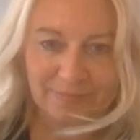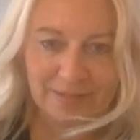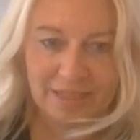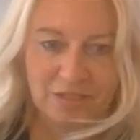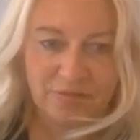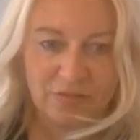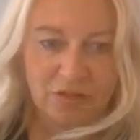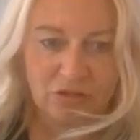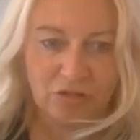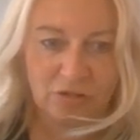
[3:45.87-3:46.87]
So that's 5th
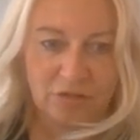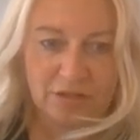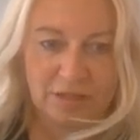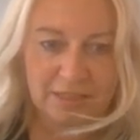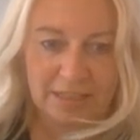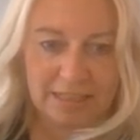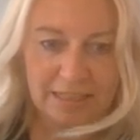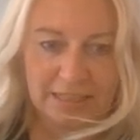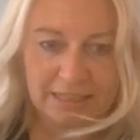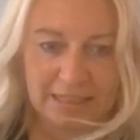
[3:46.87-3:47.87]
of June,
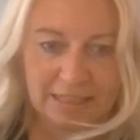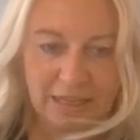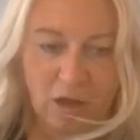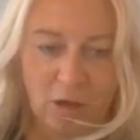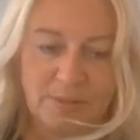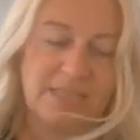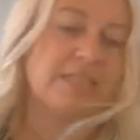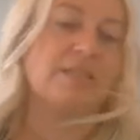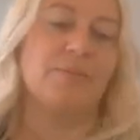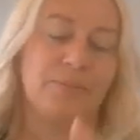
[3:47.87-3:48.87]

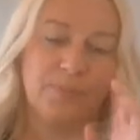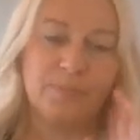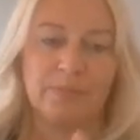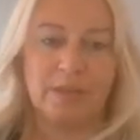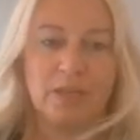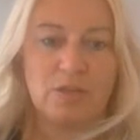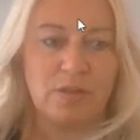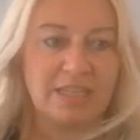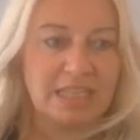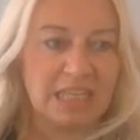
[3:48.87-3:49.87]
update. So
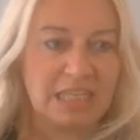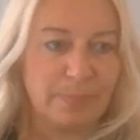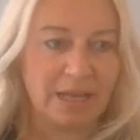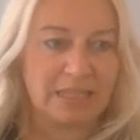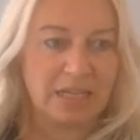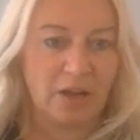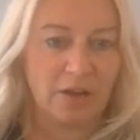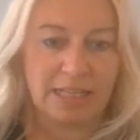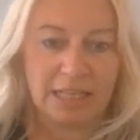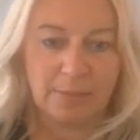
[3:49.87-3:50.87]
this has expanded it out
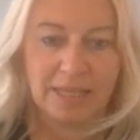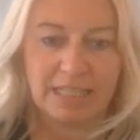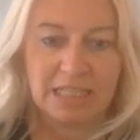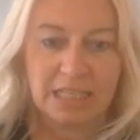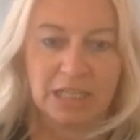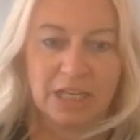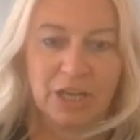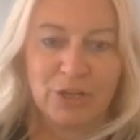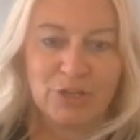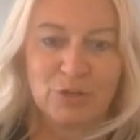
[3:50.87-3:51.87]
a little bit.
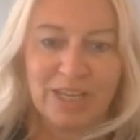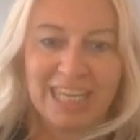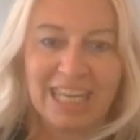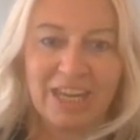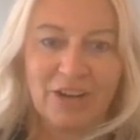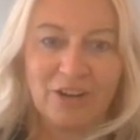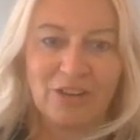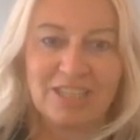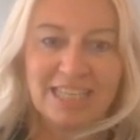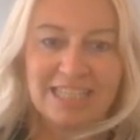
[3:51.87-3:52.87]
So here you
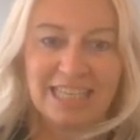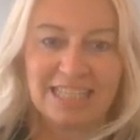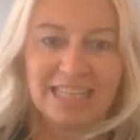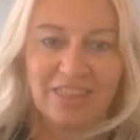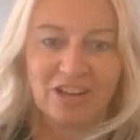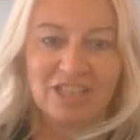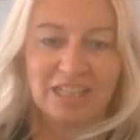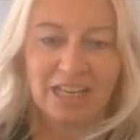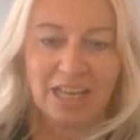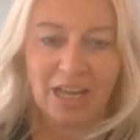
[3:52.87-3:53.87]
see
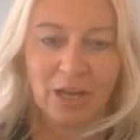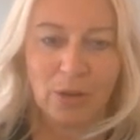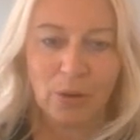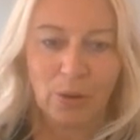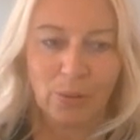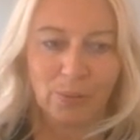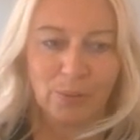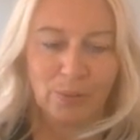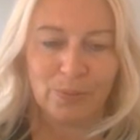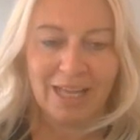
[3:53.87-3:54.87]
1613.
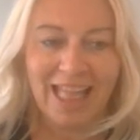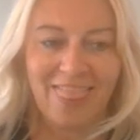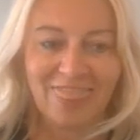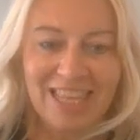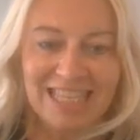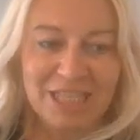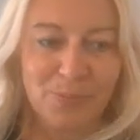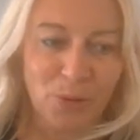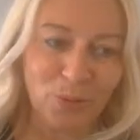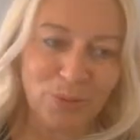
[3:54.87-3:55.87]
This is a
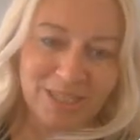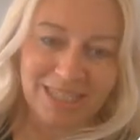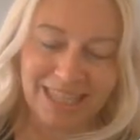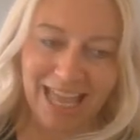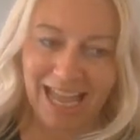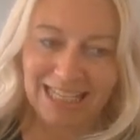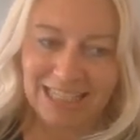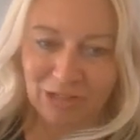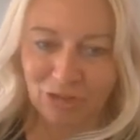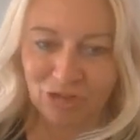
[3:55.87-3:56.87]
post that I
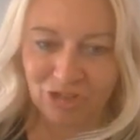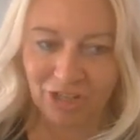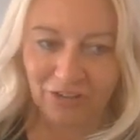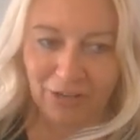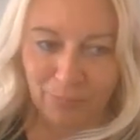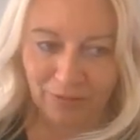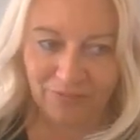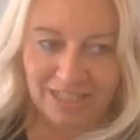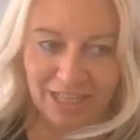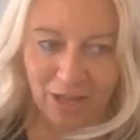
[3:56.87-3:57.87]
didn't share in the
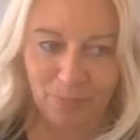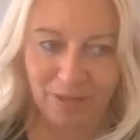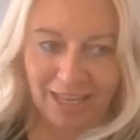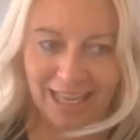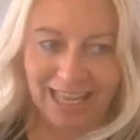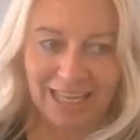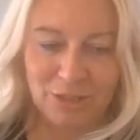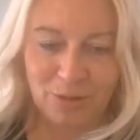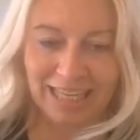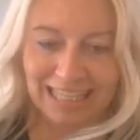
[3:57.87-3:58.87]
Breakfast Club.
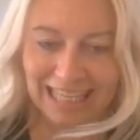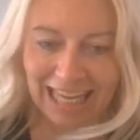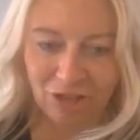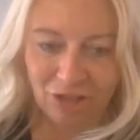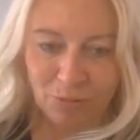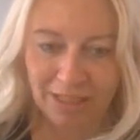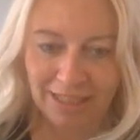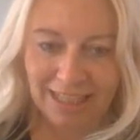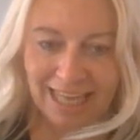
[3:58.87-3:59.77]
So engagement